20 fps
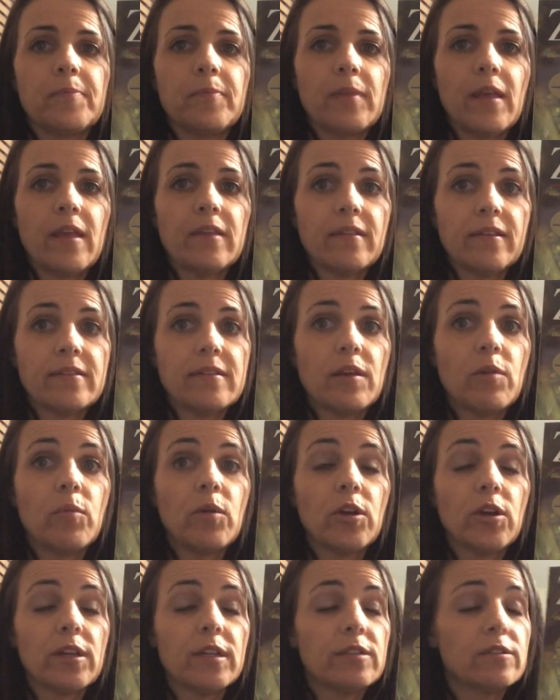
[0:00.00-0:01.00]
as I said,
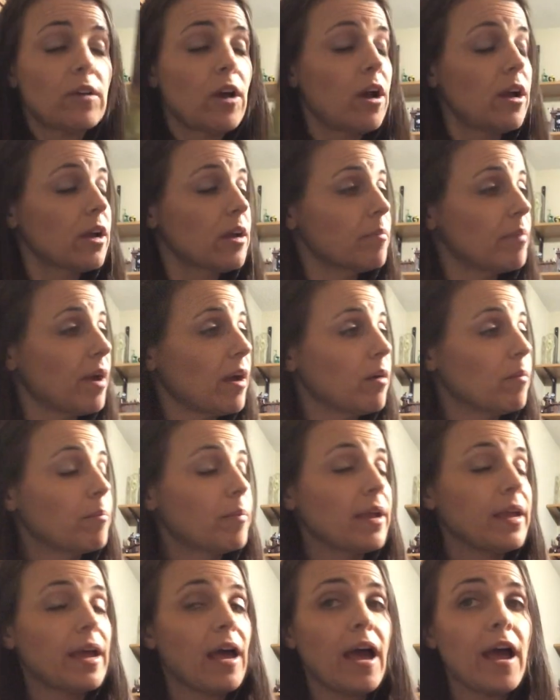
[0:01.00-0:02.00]
we're going to talk about
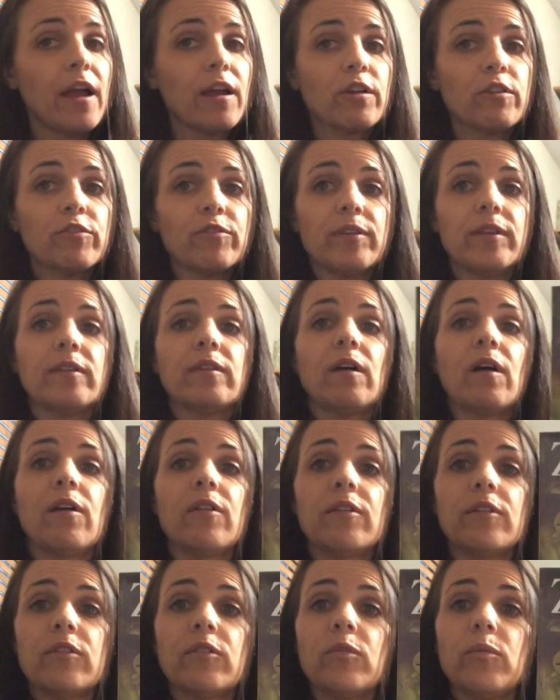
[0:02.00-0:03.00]
biographies all
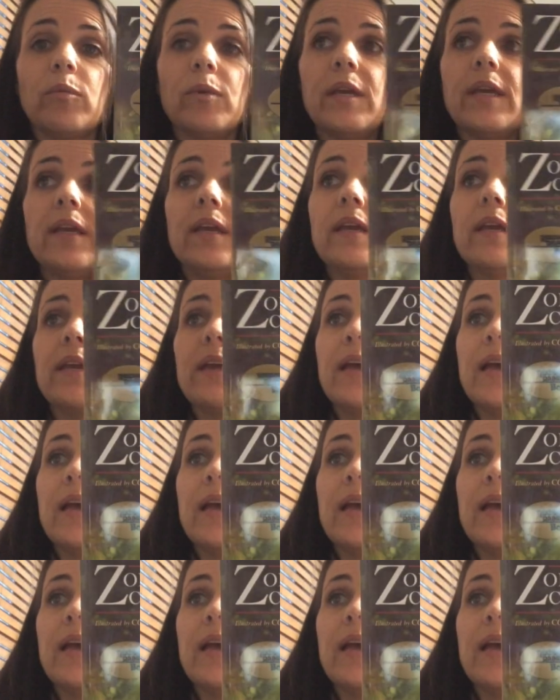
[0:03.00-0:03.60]
this week.